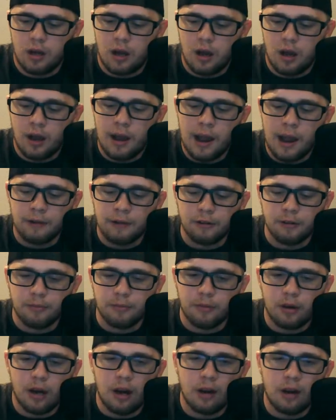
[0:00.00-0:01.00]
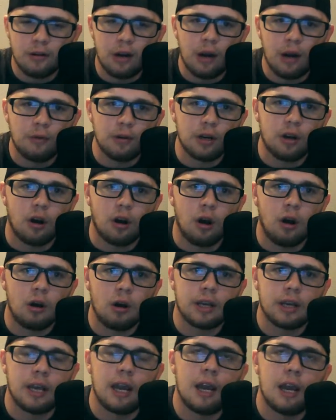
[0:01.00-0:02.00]
I
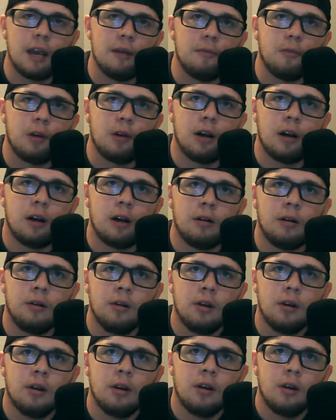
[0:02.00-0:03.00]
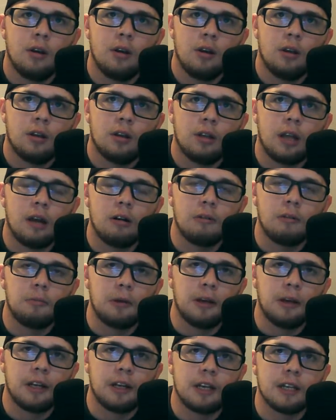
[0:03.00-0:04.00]
recall a game where they were
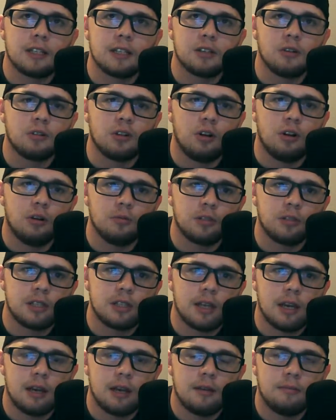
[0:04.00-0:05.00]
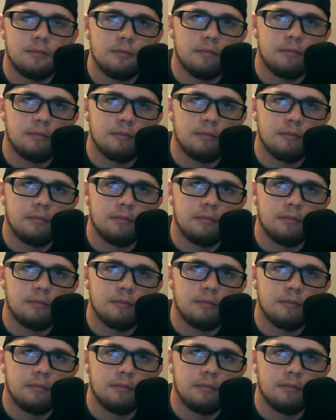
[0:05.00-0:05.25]
playing against Oklahoma State,